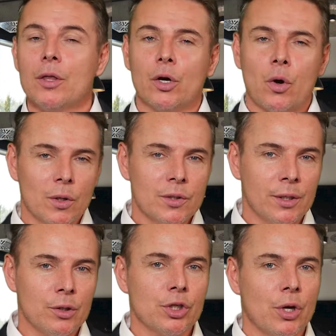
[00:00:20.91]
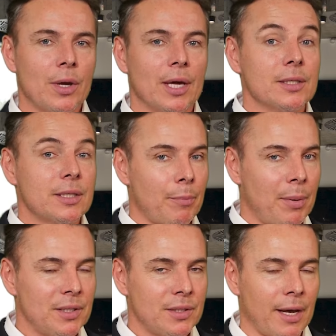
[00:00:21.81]
The course that'll show you step
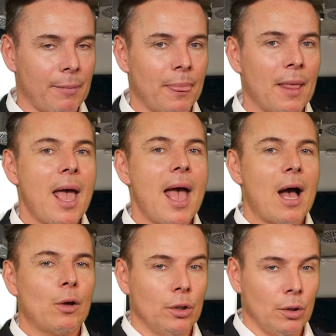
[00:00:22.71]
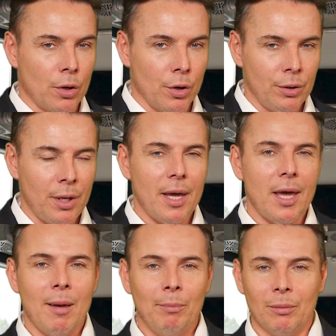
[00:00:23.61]
by step how to learn,
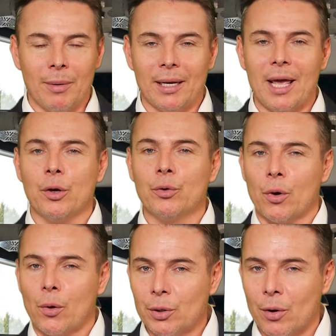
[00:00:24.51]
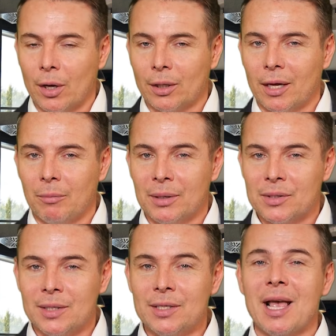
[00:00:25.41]
implement, and grow your online
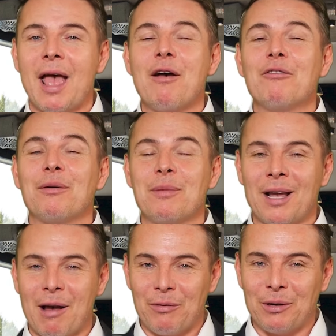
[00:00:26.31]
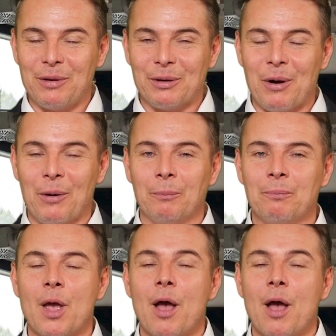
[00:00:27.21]
business from the comfort of your home.